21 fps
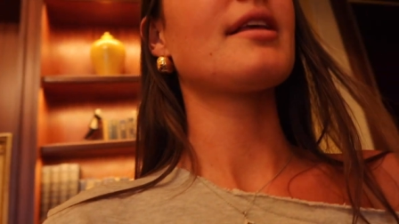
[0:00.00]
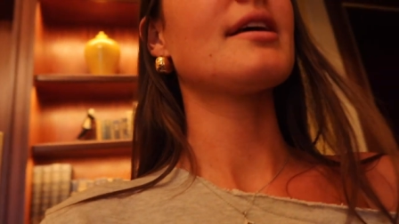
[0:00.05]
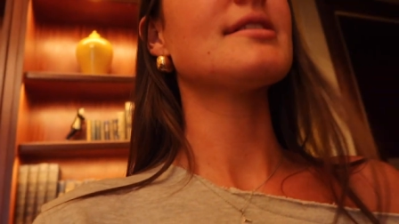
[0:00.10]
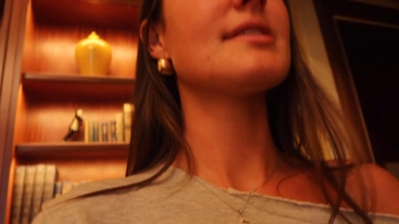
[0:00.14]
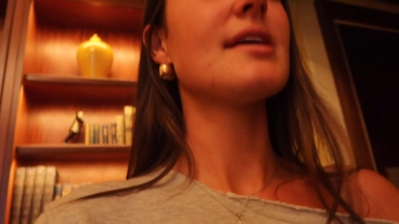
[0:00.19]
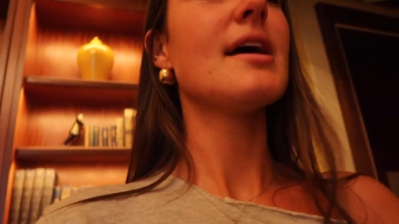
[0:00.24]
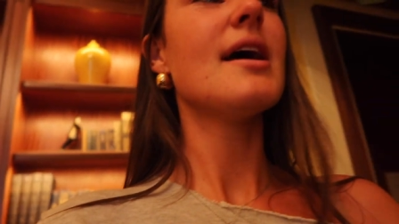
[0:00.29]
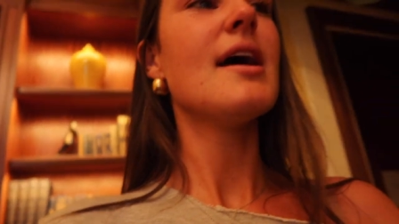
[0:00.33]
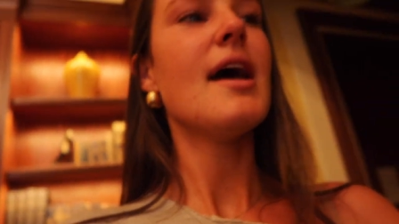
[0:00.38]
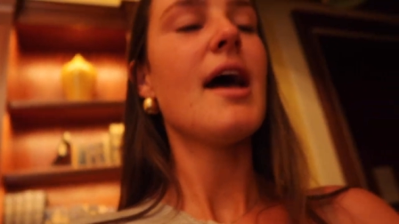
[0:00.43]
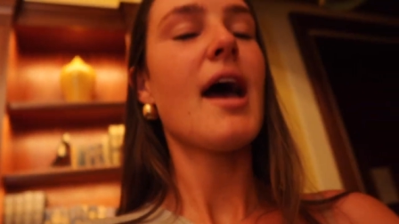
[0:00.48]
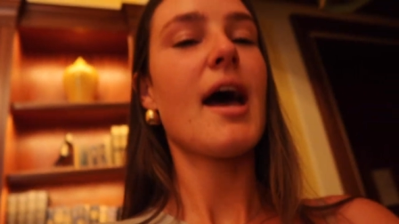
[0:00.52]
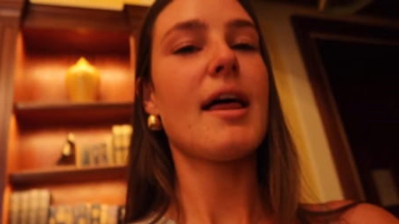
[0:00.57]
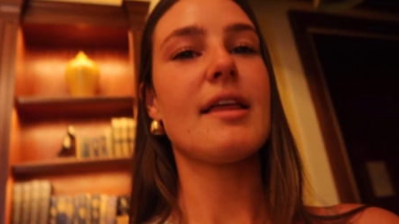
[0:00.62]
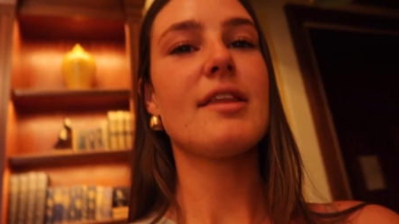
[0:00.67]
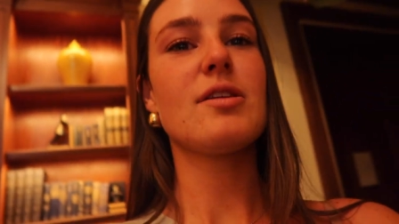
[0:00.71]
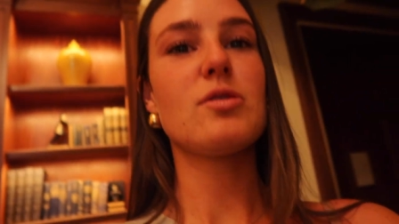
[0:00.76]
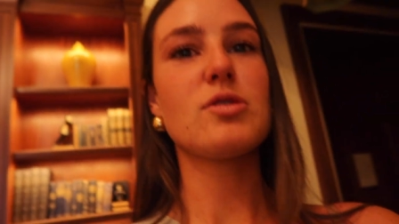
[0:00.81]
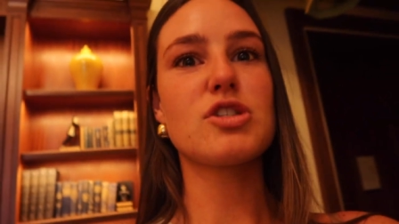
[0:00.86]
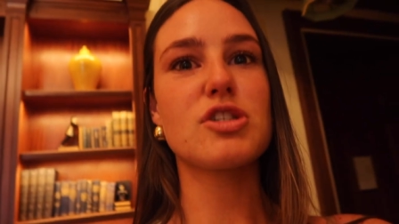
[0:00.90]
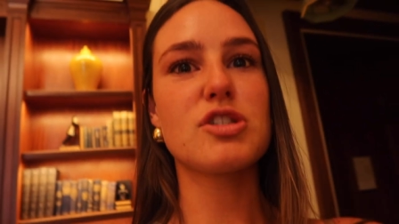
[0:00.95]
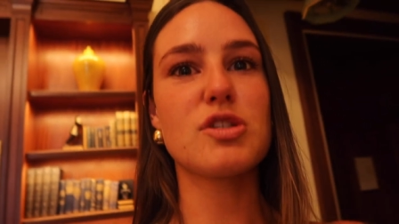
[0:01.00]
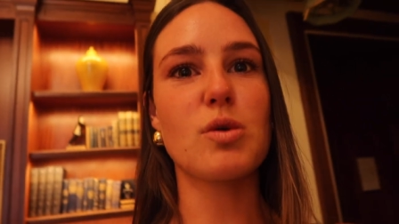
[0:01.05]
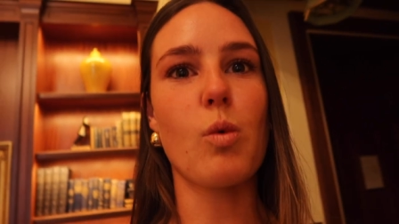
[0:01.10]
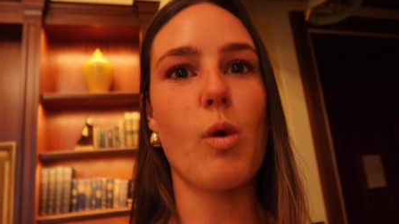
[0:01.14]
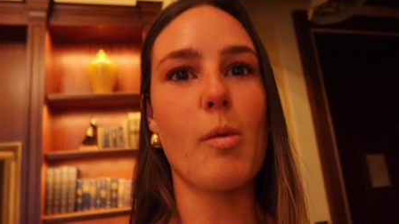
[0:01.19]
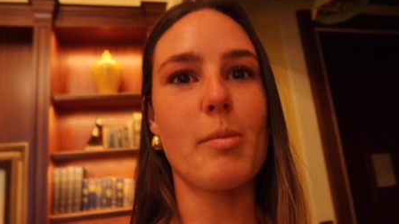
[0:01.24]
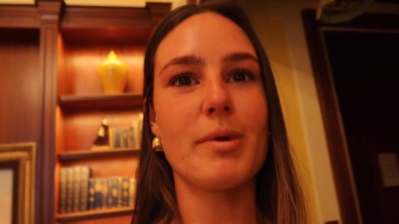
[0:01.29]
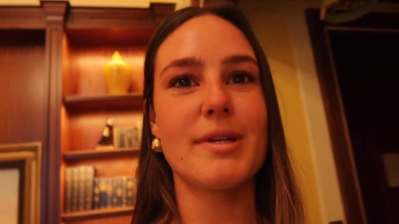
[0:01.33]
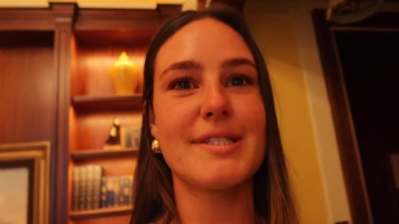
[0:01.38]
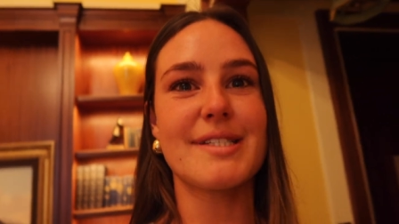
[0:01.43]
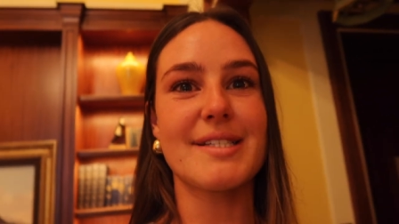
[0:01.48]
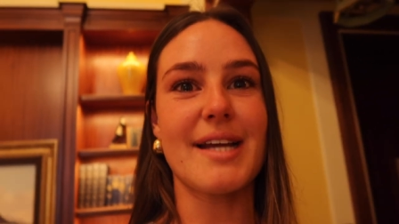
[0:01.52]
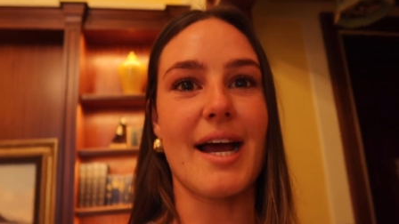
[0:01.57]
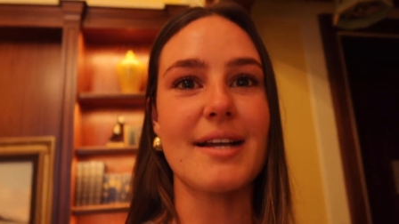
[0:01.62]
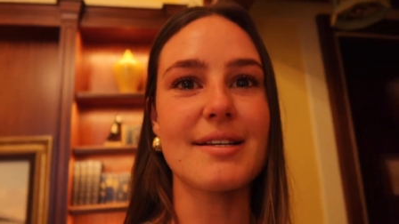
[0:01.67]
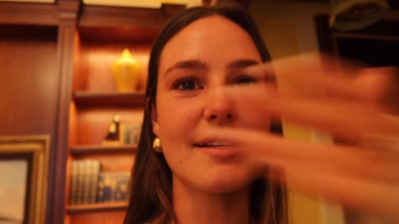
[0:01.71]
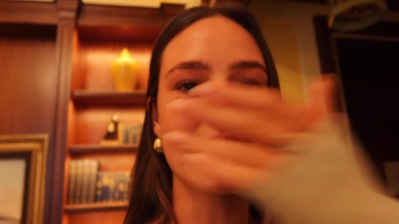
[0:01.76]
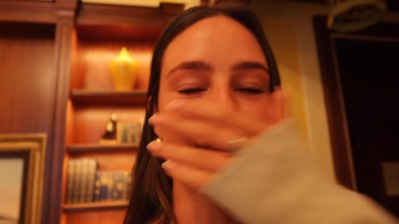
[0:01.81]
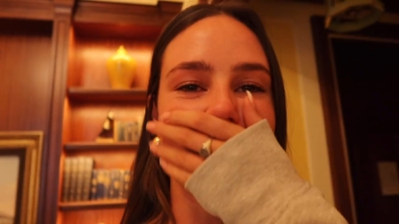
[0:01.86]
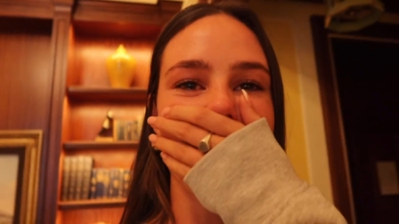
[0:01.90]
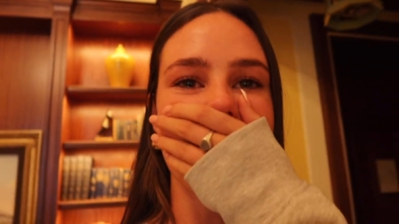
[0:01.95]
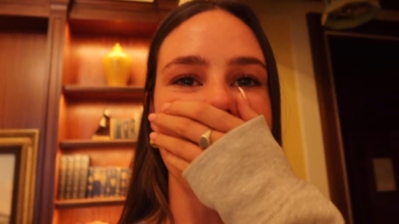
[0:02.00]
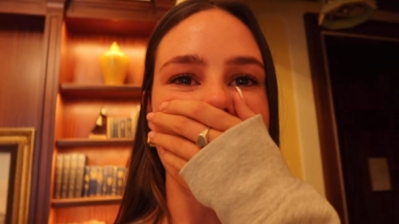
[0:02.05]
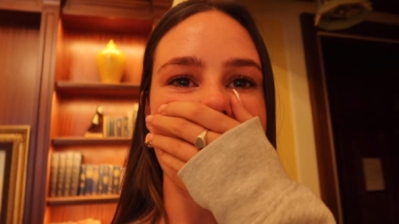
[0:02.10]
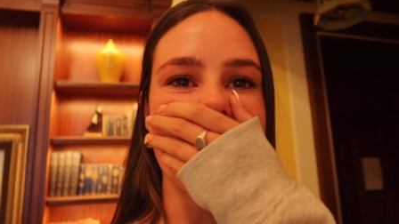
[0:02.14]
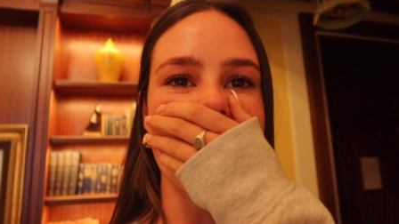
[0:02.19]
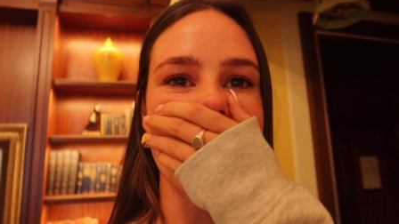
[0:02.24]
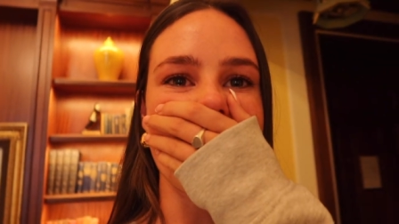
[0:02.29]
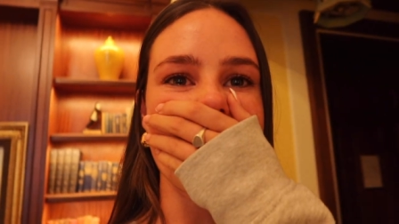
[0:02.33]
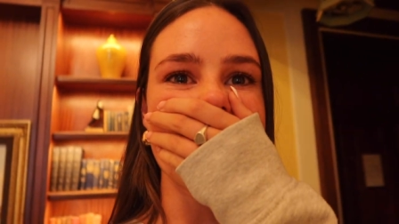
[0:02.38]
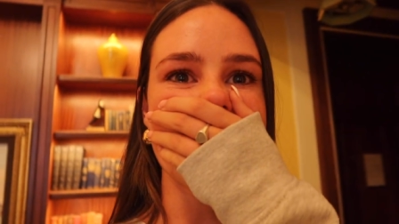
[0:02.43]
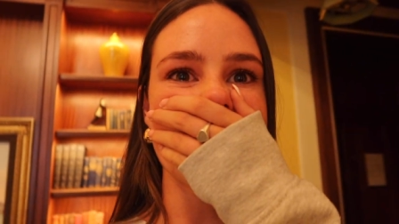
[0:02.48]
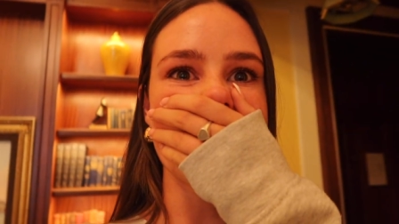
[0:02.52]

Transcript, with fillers: this and then there was just a woman standing there and I was